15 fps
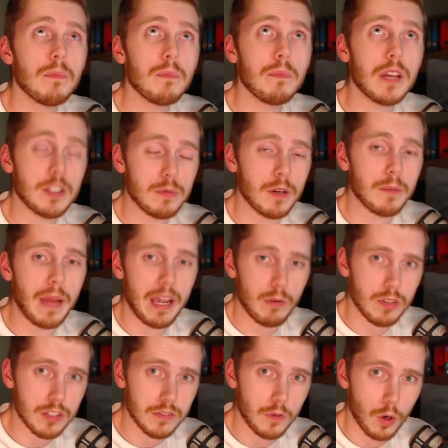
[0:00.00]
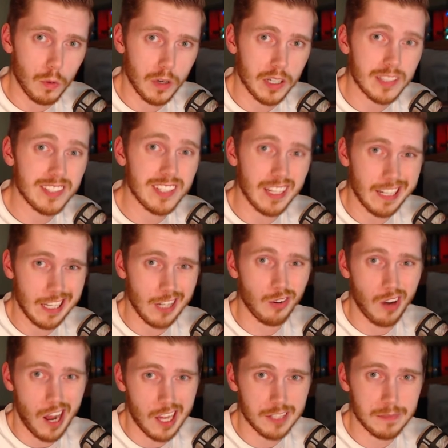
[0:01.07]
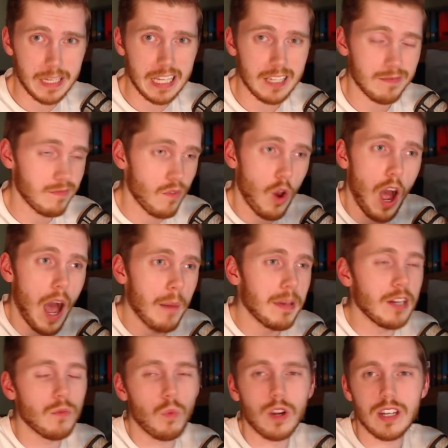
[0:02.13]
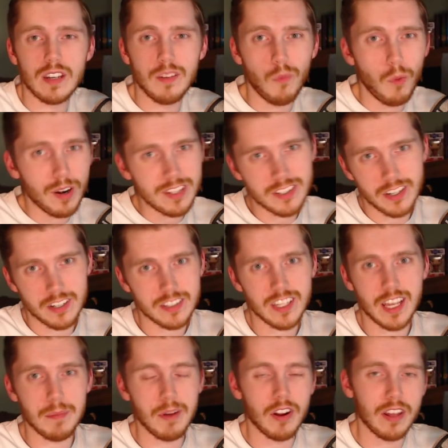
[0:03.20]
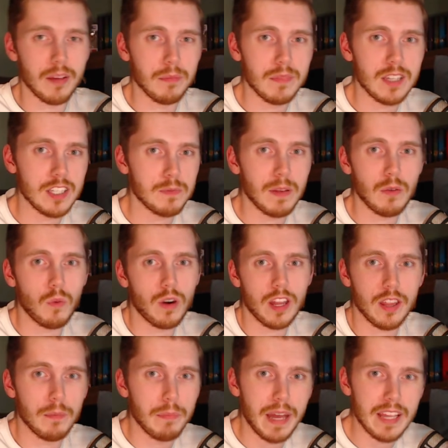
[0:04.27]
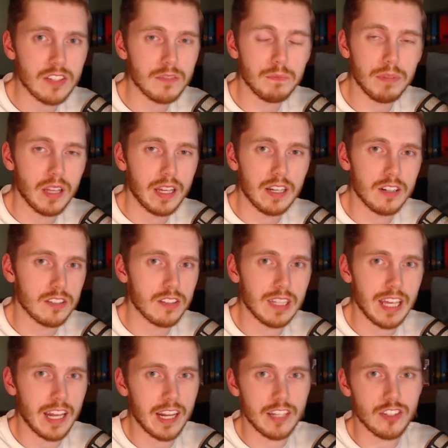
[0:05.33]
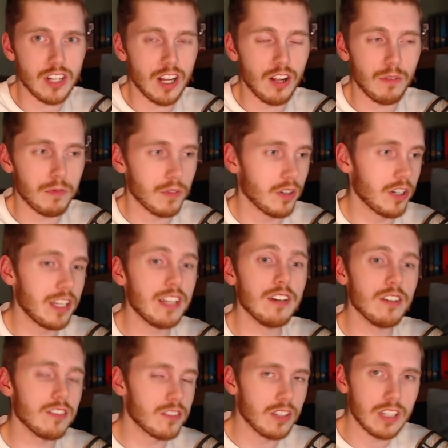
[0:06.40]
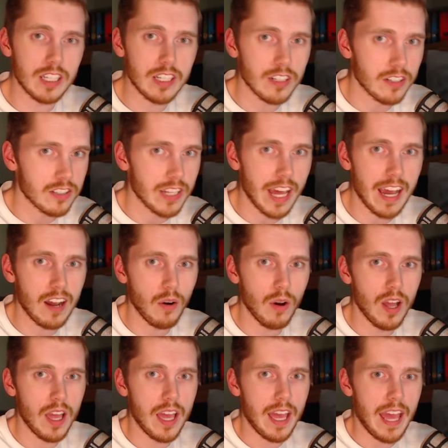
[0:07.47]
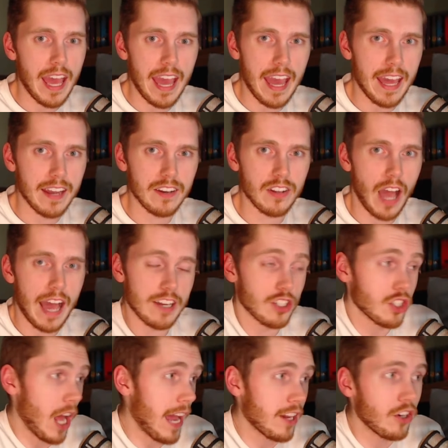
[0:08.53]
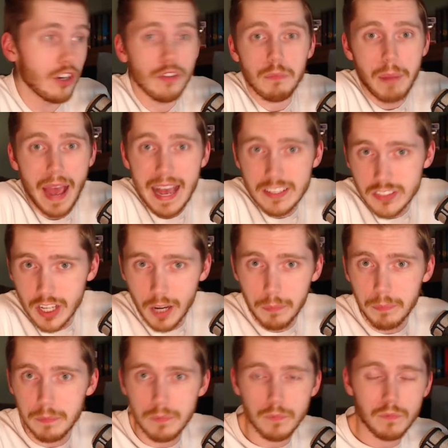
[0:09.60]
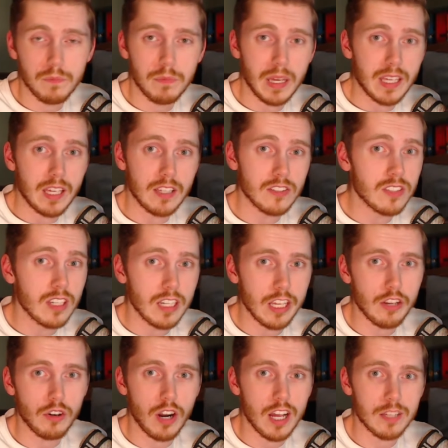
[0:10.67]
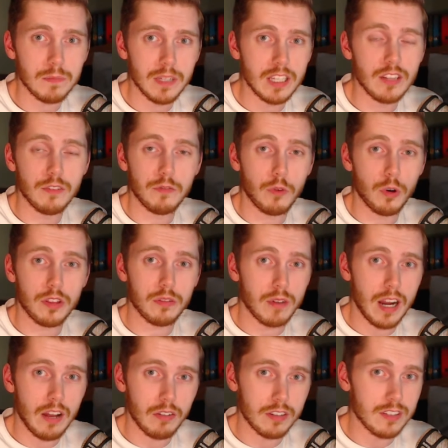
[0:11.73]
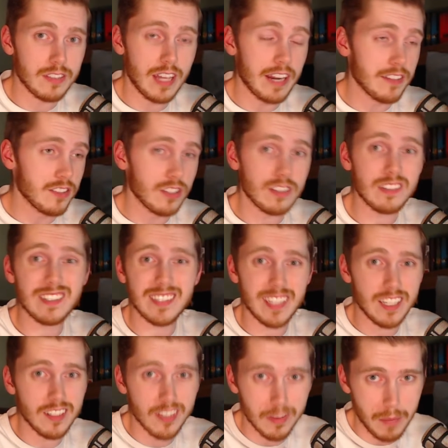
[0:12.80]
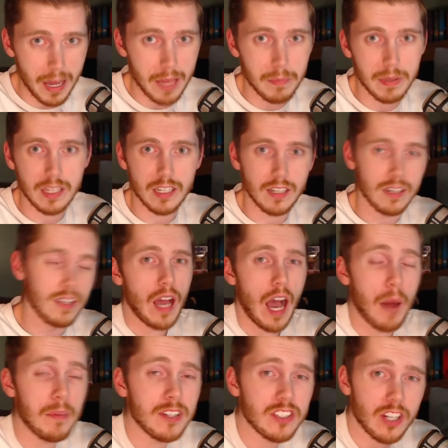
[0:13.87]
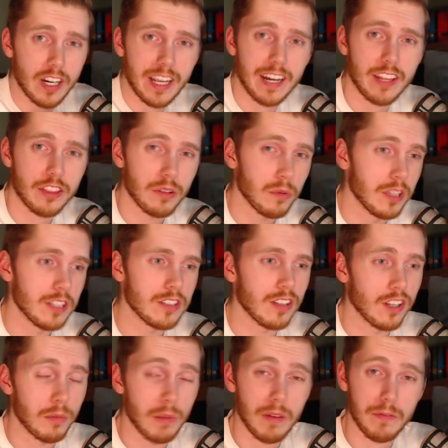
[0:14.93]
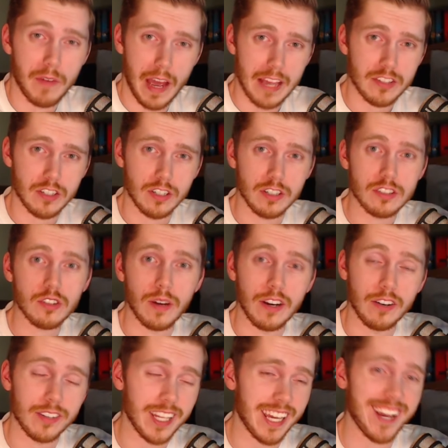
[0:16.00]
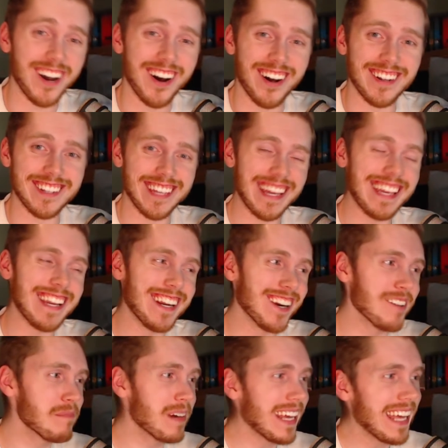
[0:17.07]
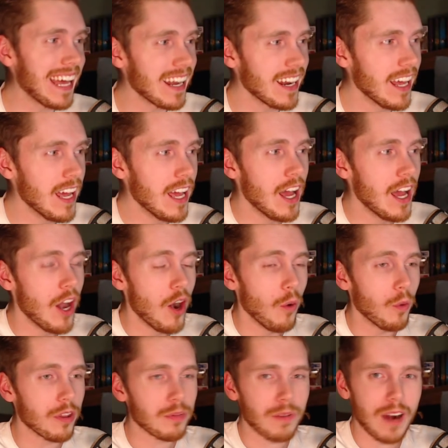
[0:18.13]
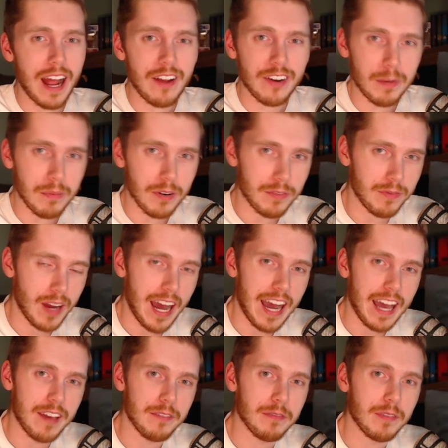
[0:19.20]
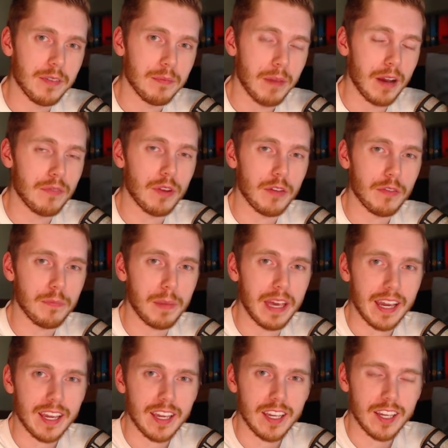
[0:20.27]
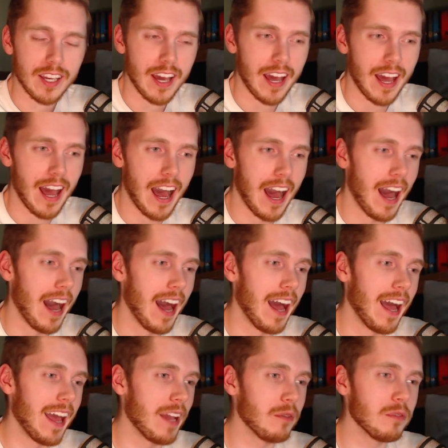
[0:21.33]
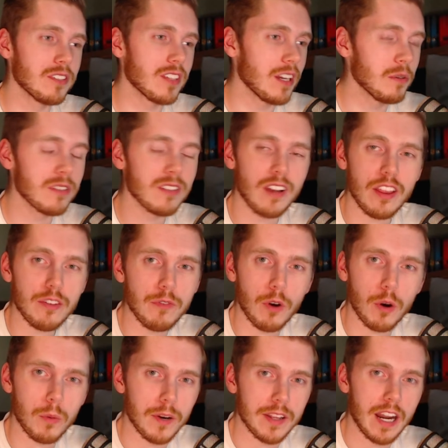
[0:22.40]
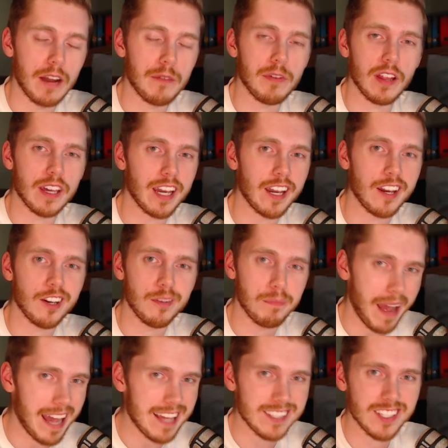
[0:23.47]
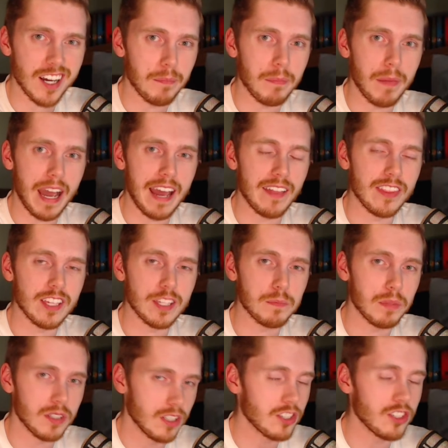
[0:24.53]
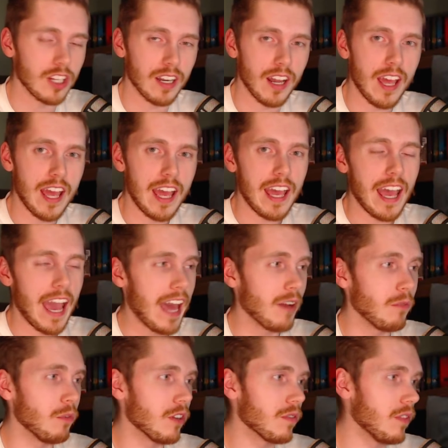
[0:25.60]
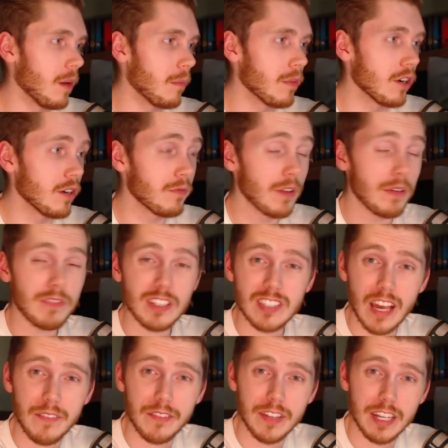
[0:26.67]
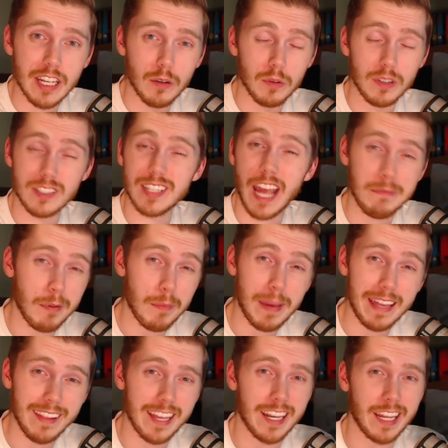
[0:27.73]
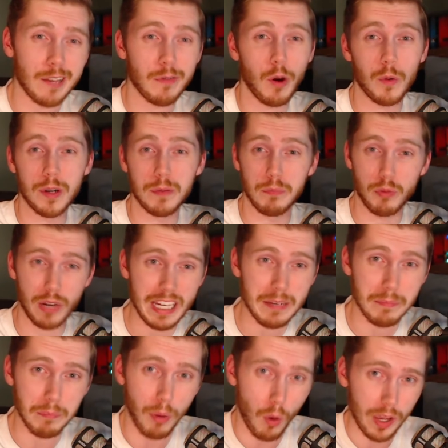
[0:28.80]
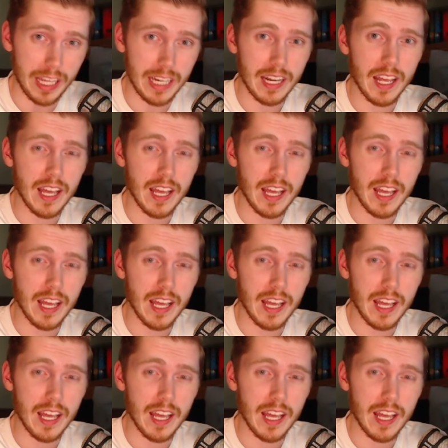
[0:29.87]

Pittsburgh Penguins forward Sidney Crosby. I mean, what is there to say about him? He's been one best players in the NHL for years and years now, and I couldn't pass up picking Sidney Crosby in the 4th round because that is a steal in my opinion. I'm going to start getting through these a little bit faster so I don't take all day here. But again, with round number 5, my 5th pick, it was another forward that I felt like I couldn't pass up at this position. And with number 57, it was Tampa Bay Lightning forward Braden Point.